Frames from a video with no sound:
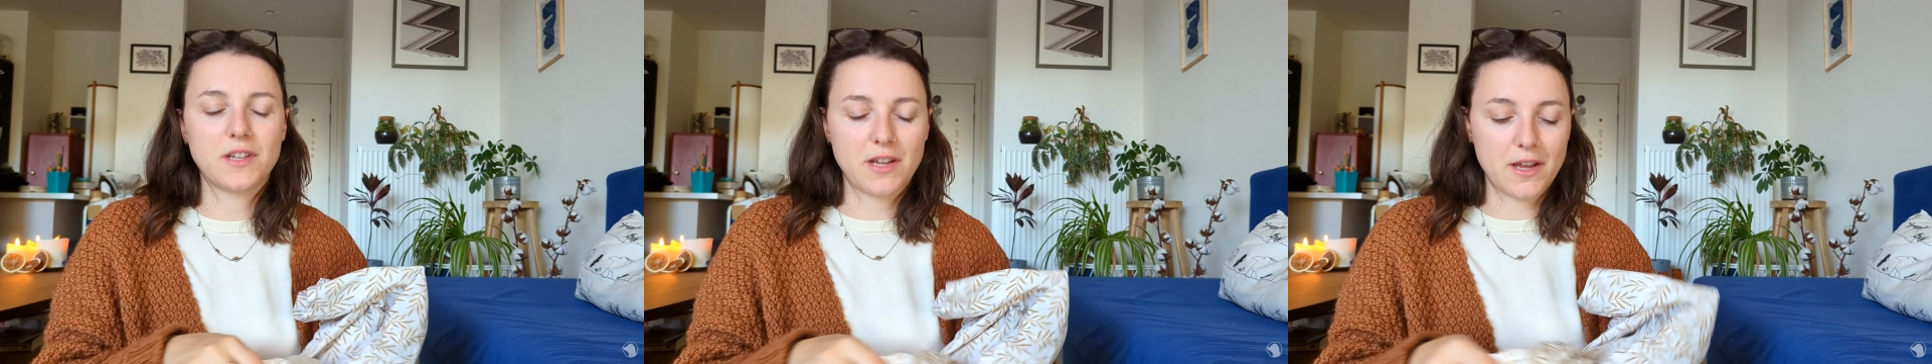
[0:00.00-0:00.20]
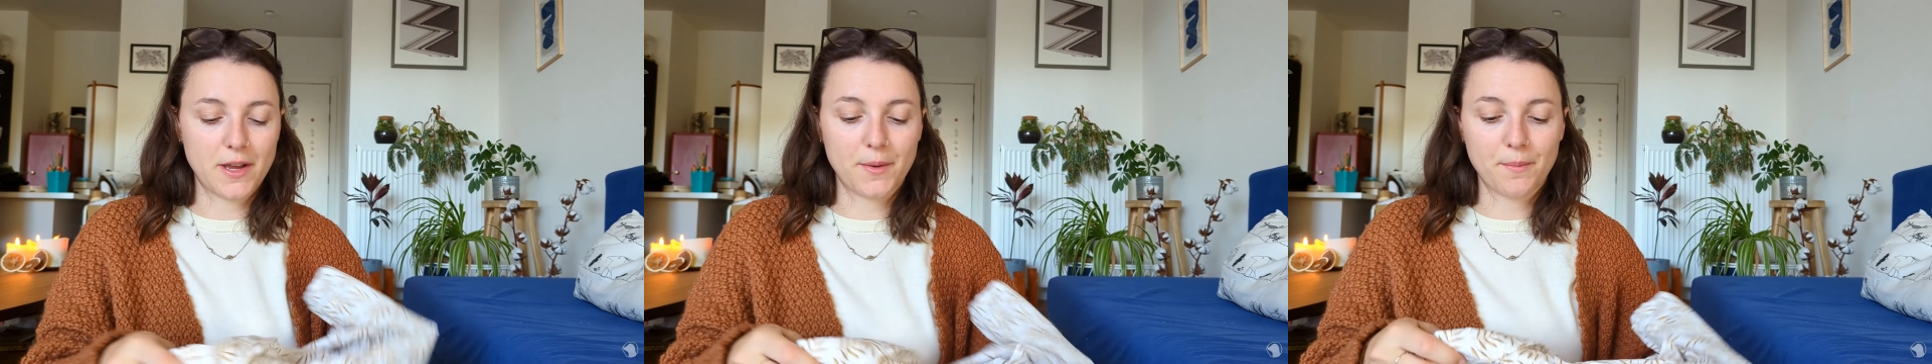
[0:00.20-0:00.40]

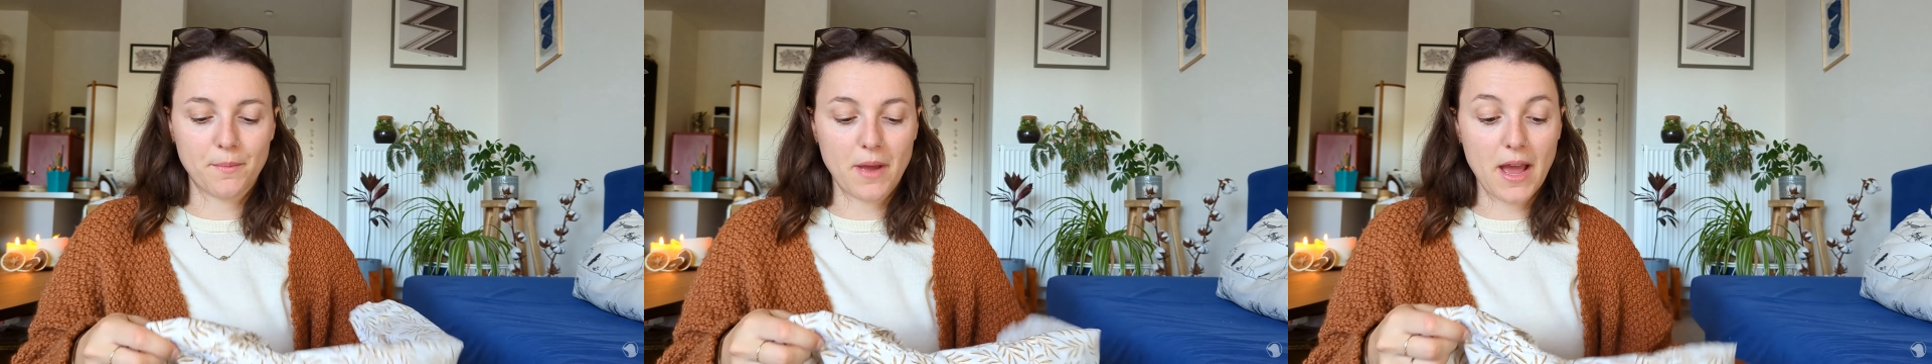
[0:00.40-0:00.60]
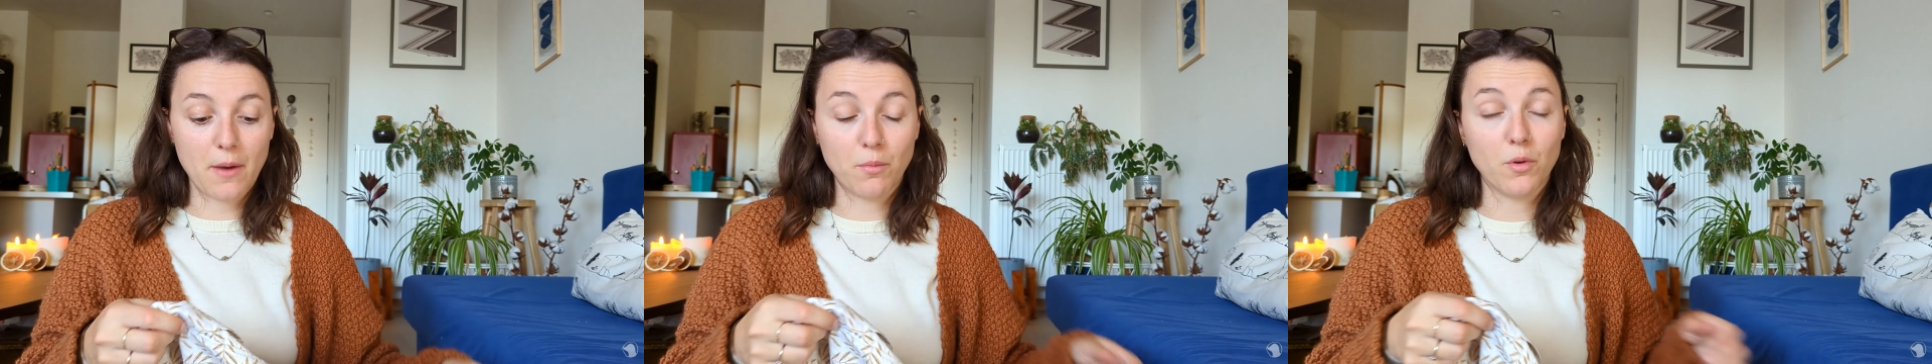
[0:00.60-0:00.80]

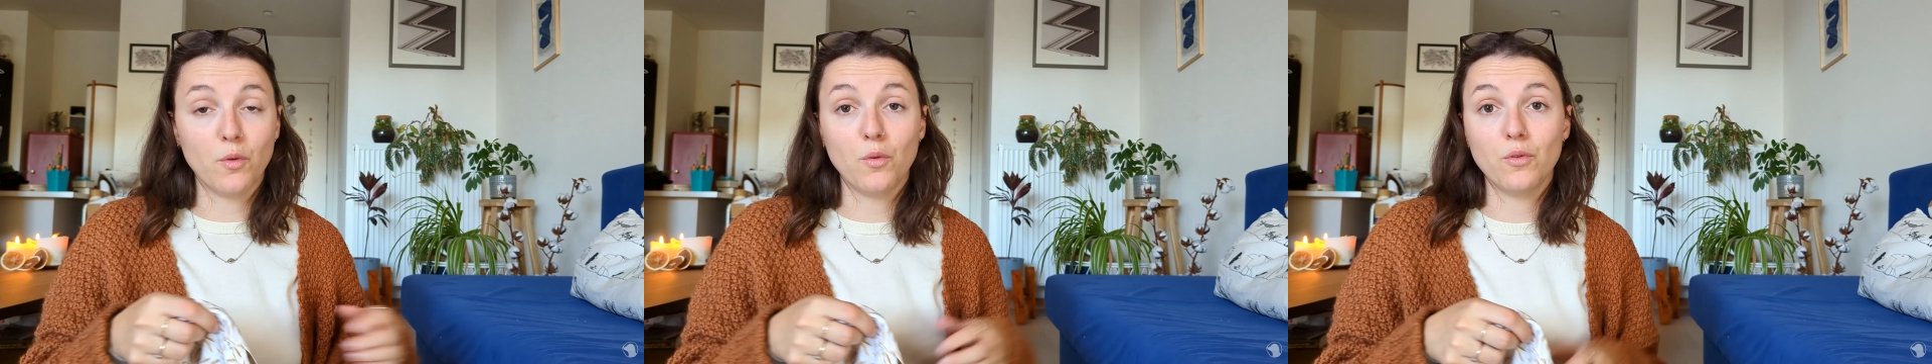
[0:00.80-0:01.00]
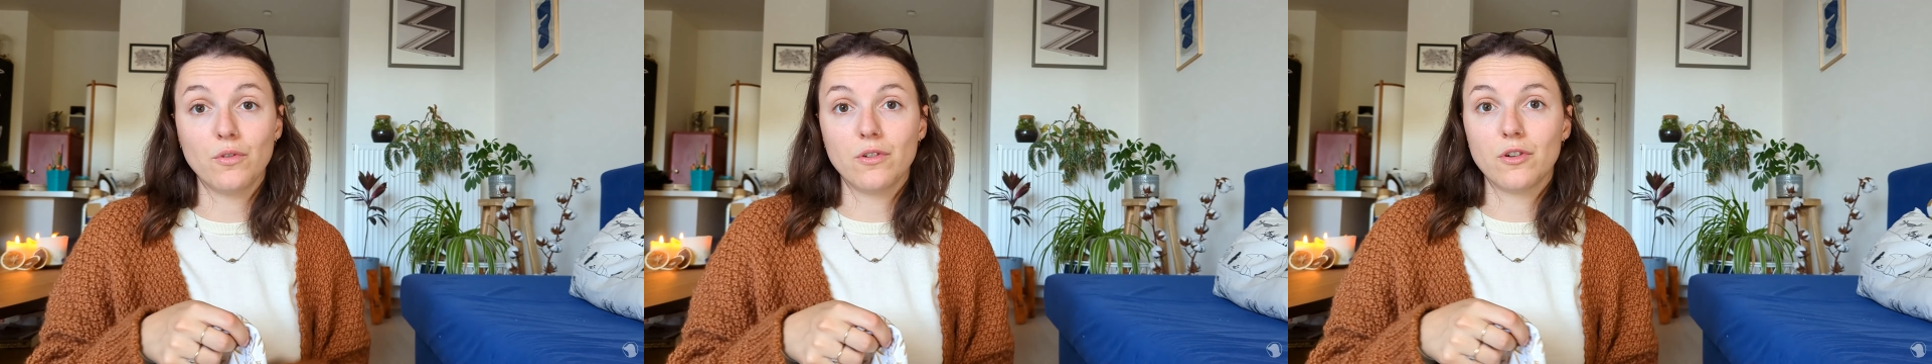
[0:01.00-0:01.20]
I
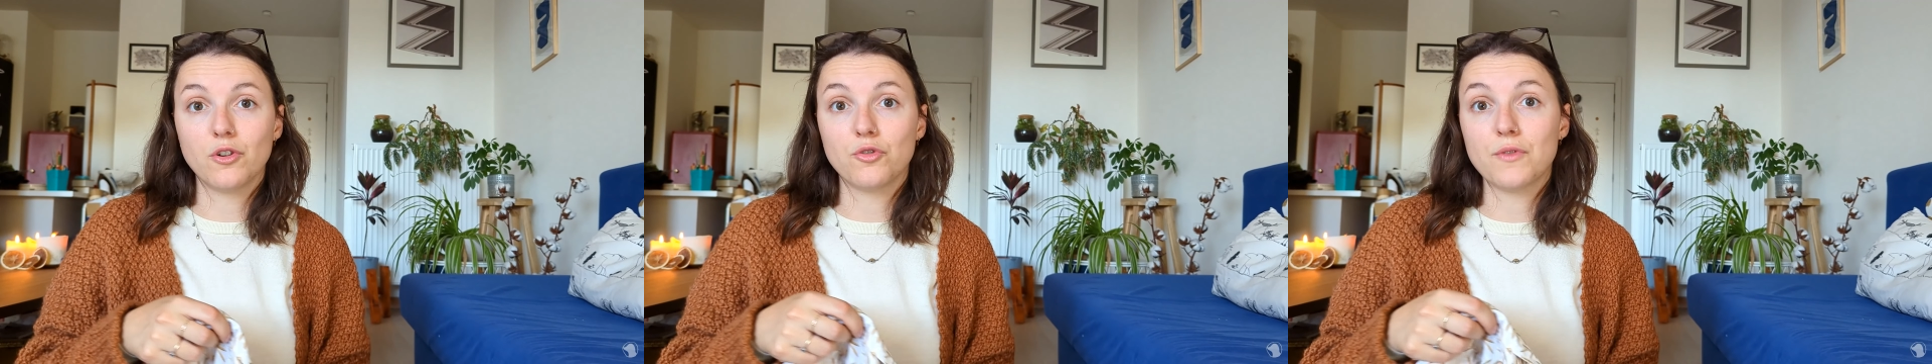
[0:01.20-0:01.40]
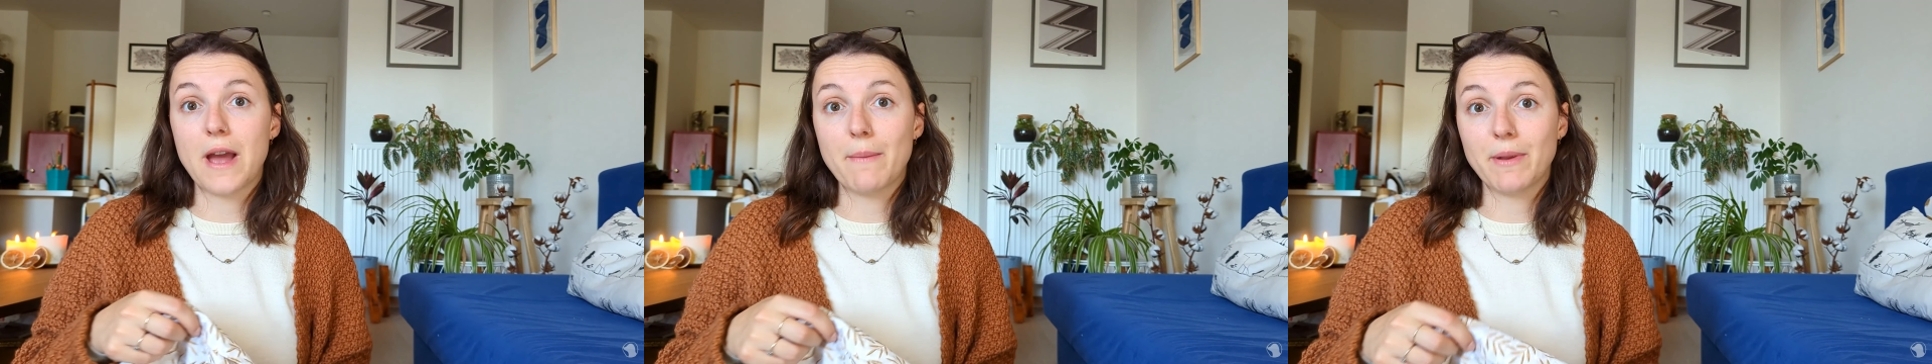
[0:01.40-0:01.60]
will
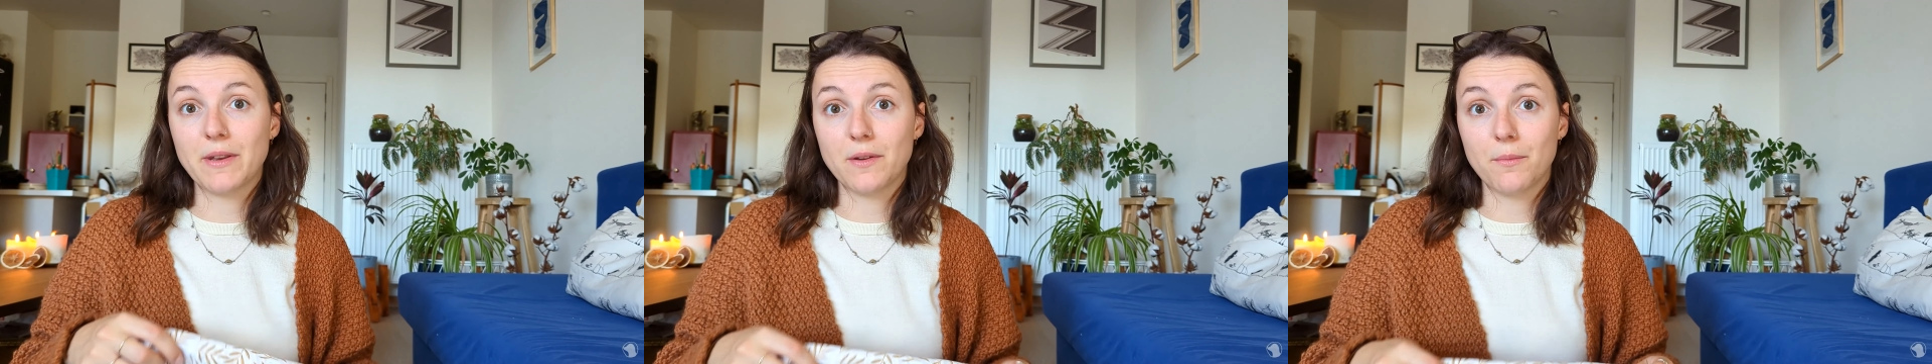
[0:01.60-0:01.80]
grab it